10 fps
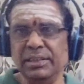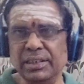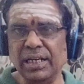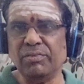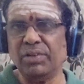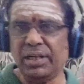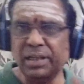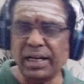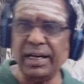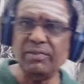
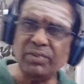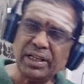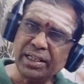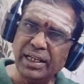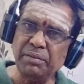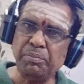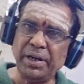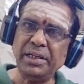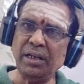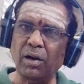never ever
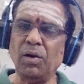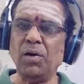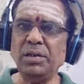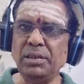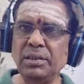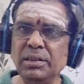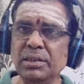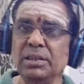depend on